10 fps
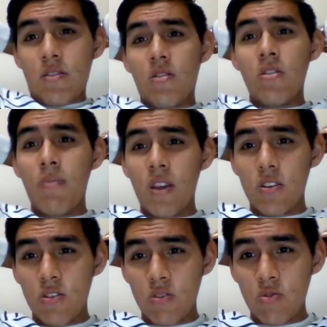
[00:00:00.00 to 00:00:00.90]
only
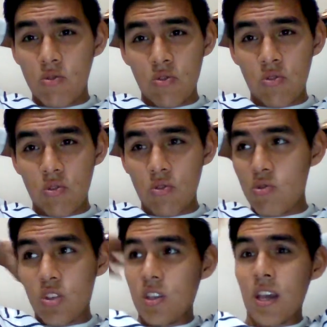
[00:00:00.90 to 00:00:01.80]
because you
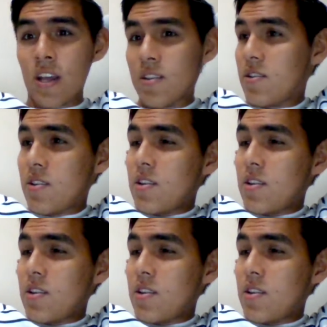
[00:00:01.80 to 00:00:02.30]
that